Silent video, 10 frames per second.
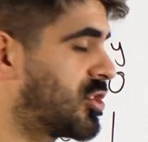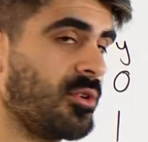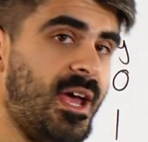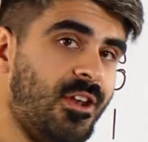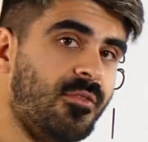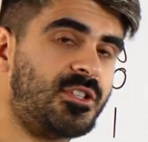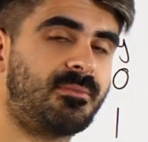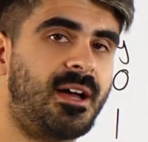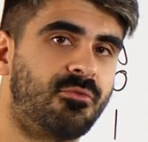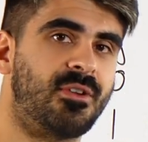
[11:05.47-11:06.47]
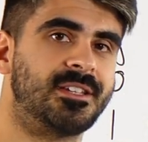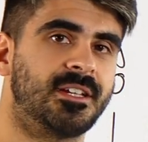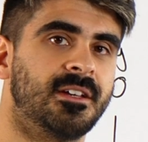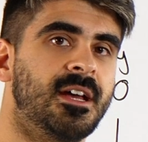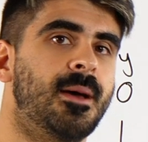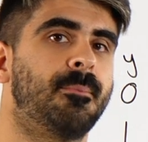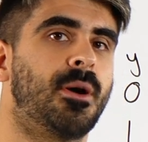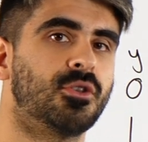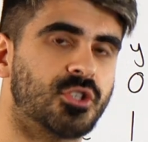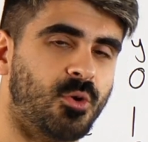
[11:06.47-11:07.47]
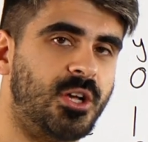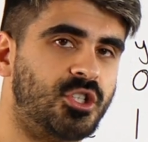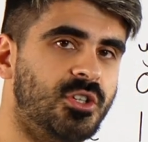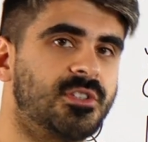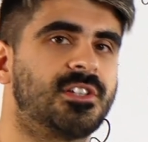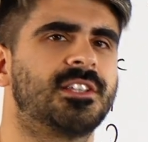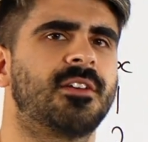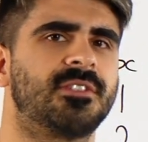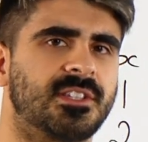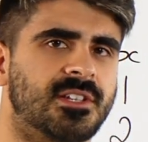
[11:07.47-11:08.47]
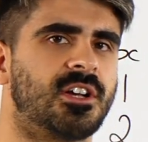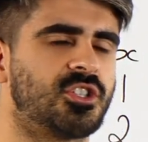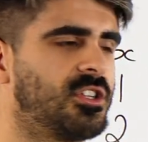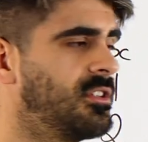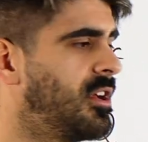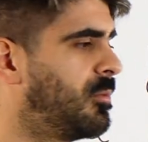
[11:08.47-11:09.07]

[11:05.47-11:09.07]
So head over to my Reddit, post questions. Let's have a discussion.